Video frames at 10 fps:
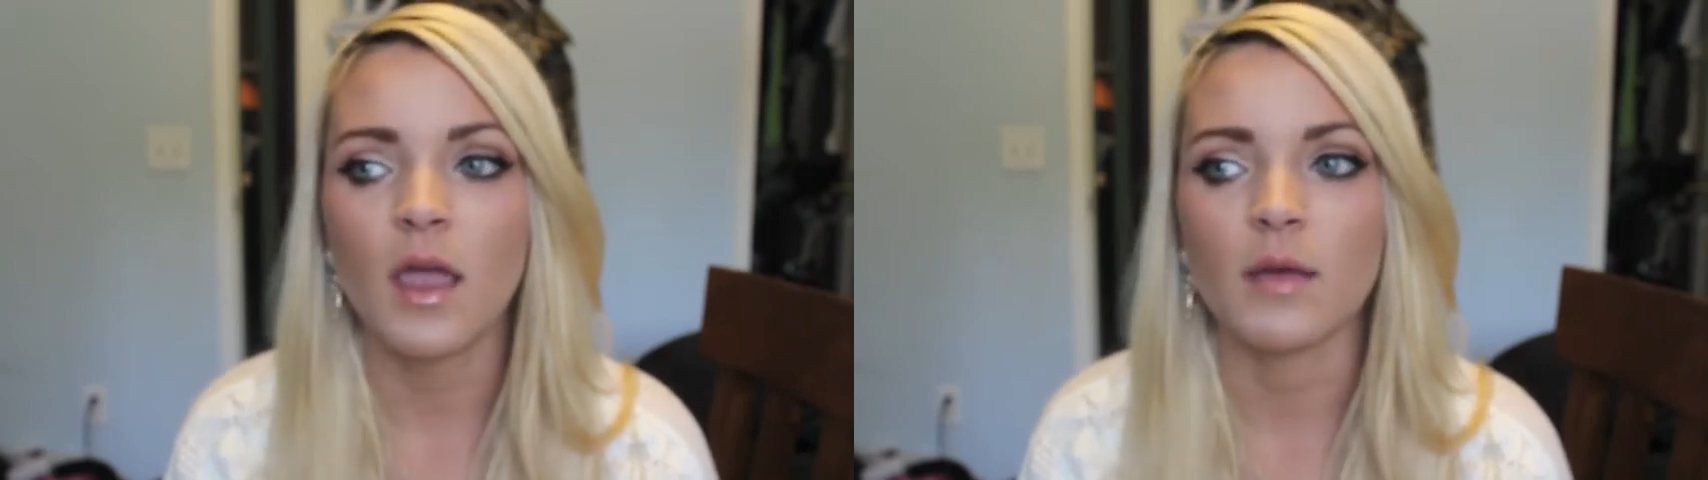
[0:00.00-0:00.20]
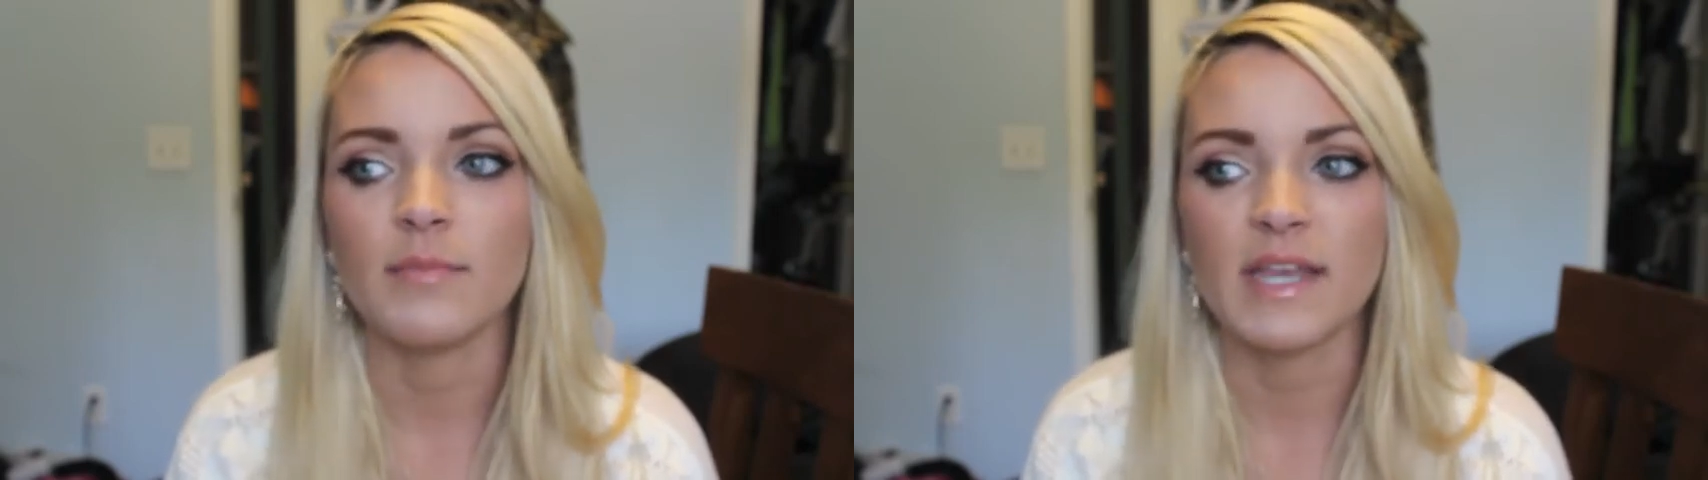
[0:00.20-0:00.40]

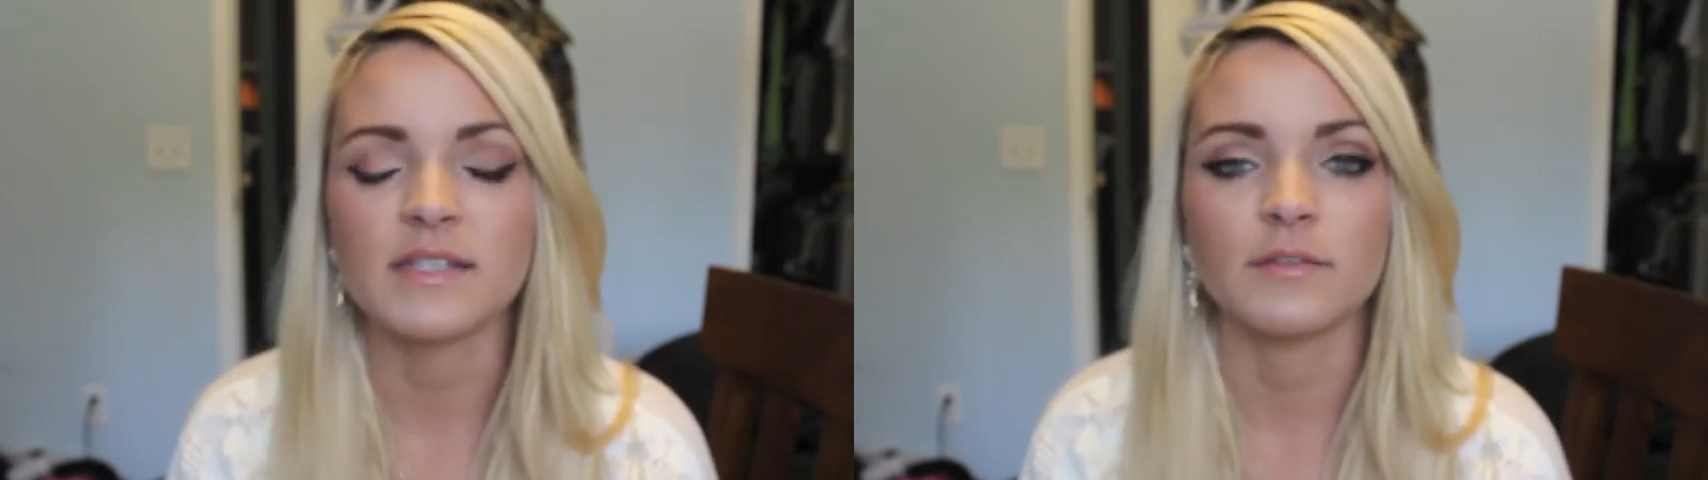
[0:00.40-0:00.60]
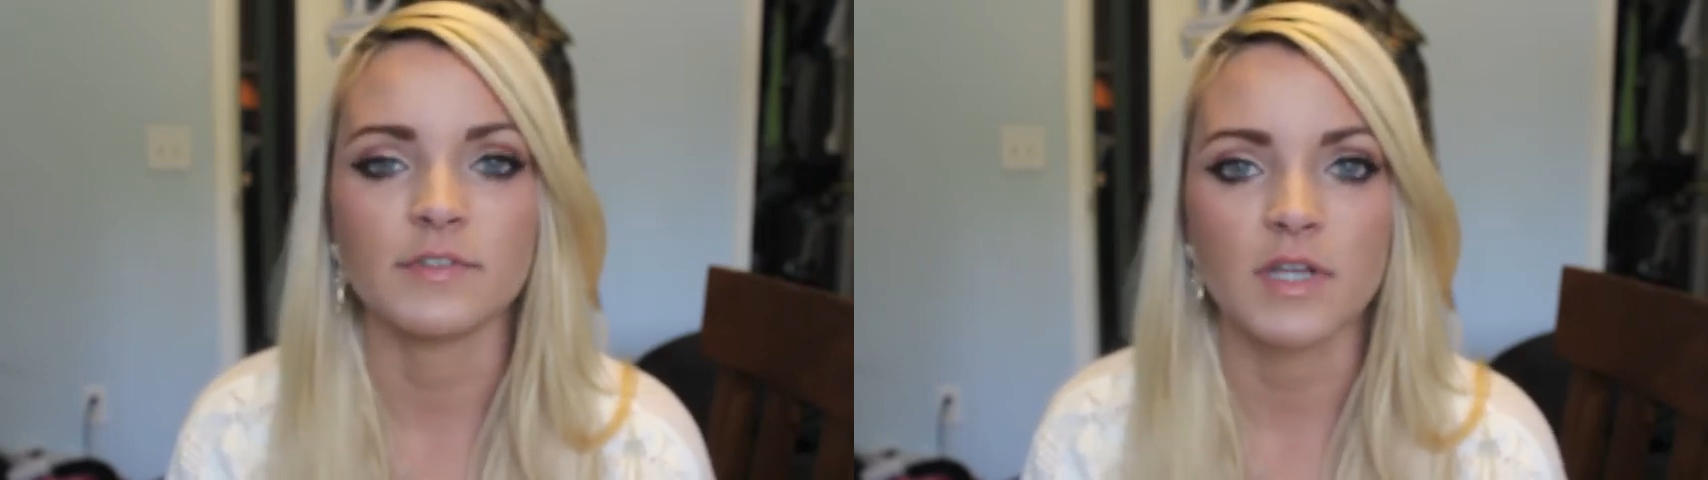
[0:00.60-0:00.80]
an
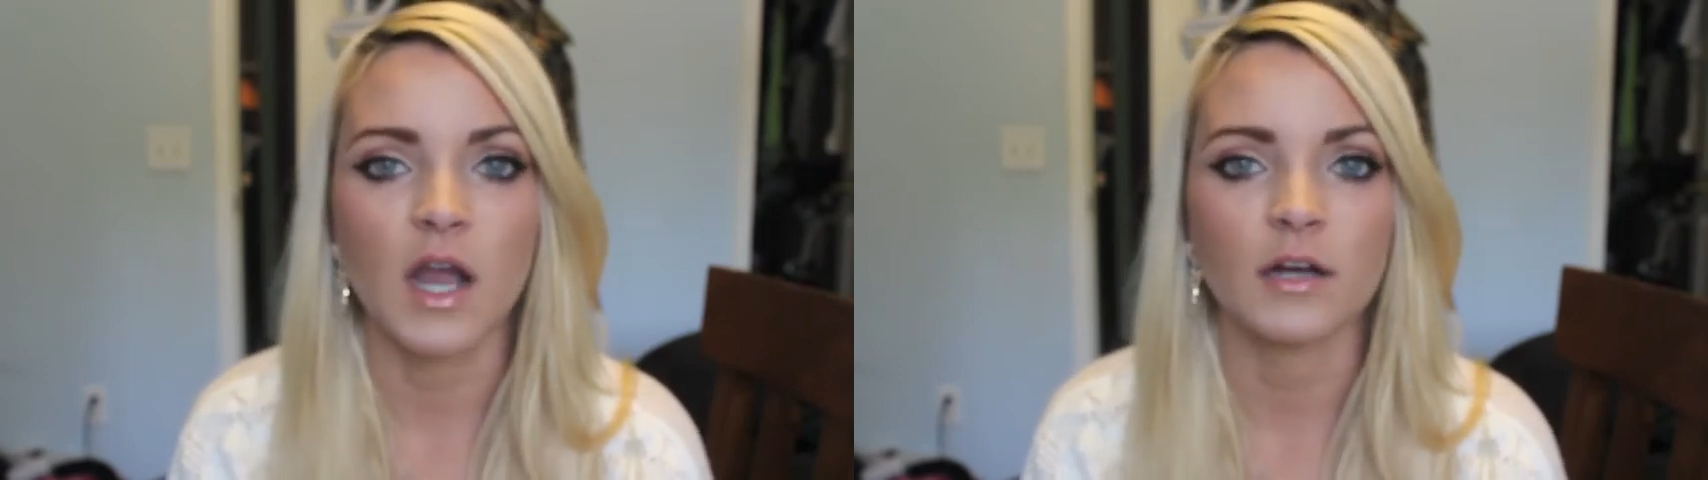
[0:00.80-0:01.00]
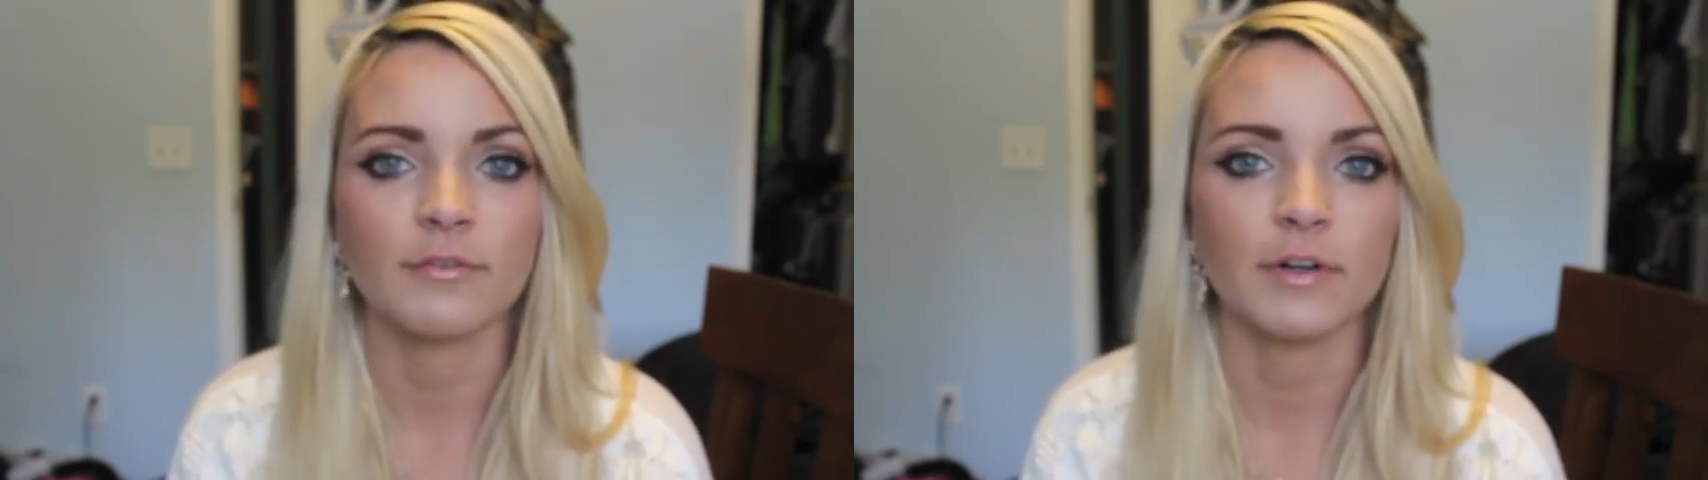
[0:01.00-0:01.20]
amazing
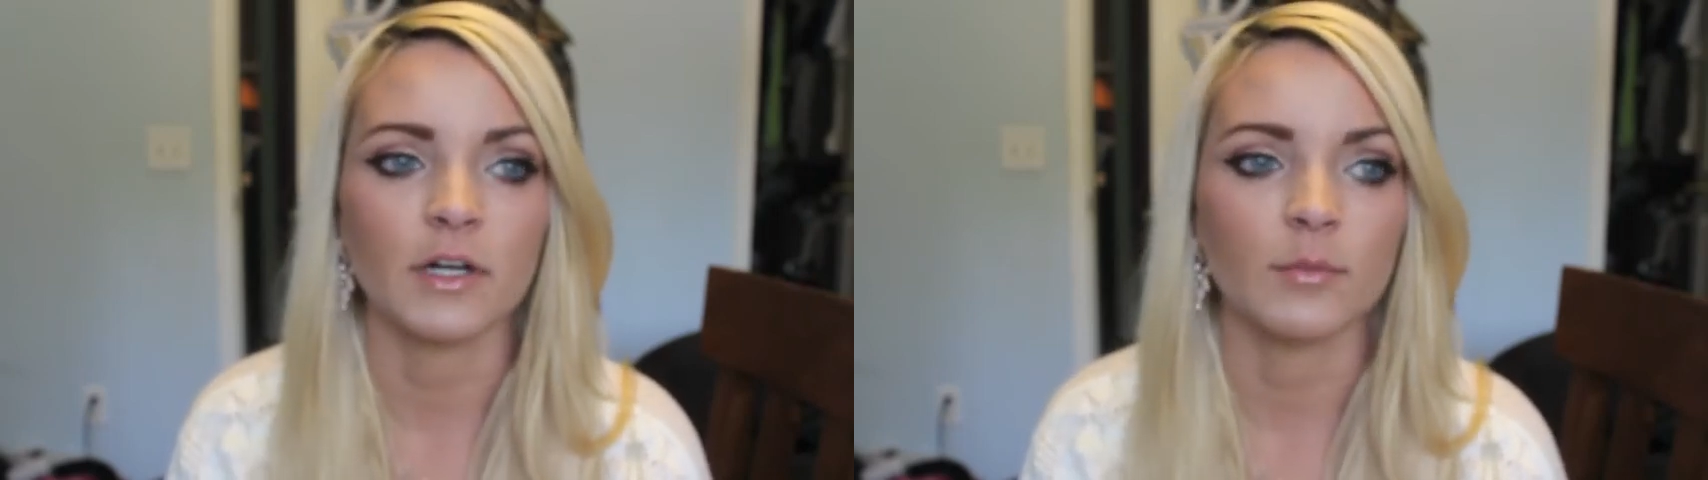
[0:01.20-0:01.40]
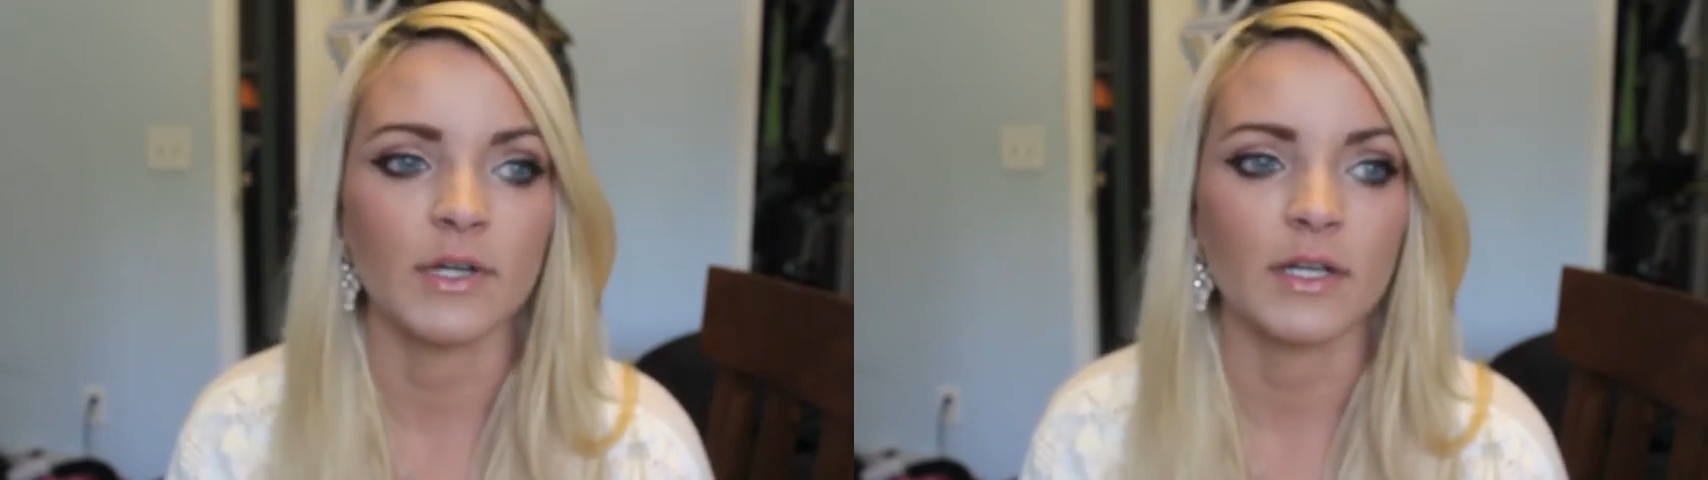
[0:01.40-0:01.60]

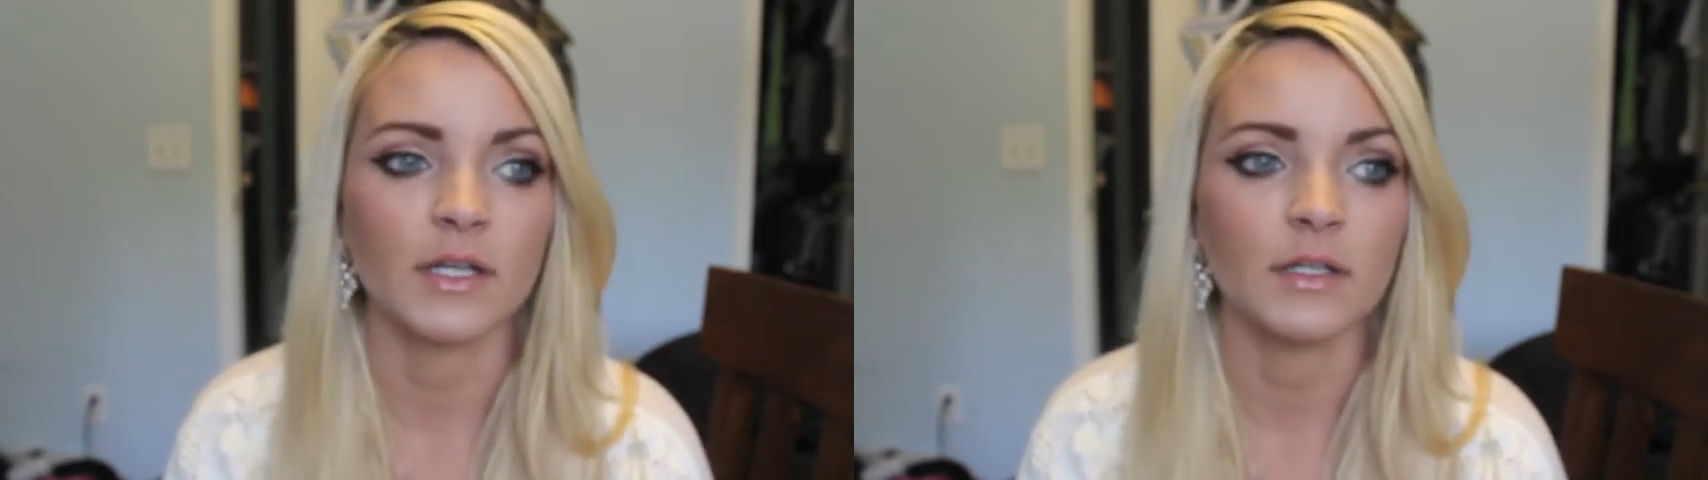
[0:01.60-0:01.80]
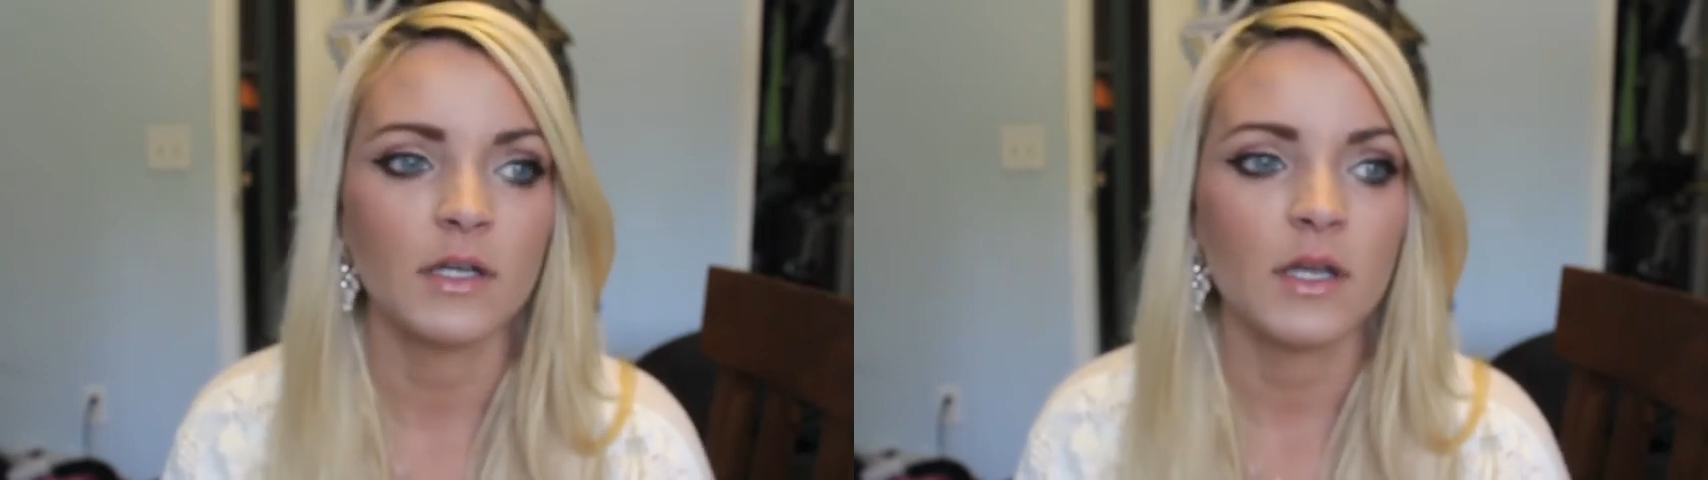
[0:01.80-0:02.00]
photographer,
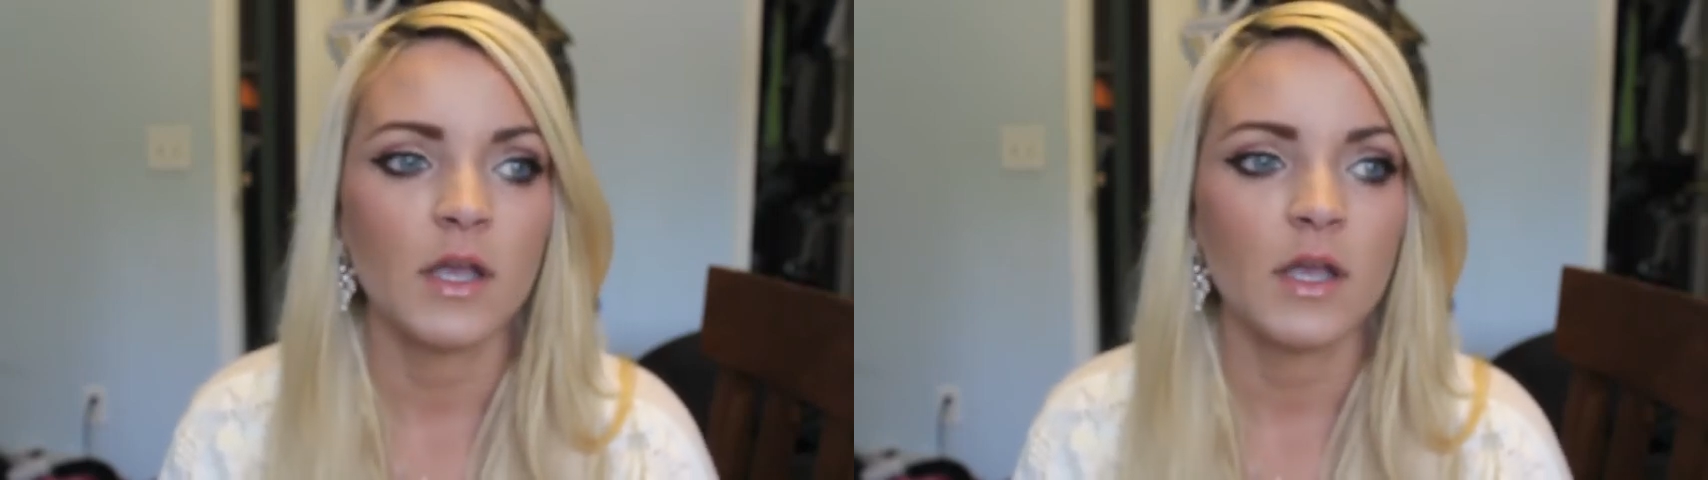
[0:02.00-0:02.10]
but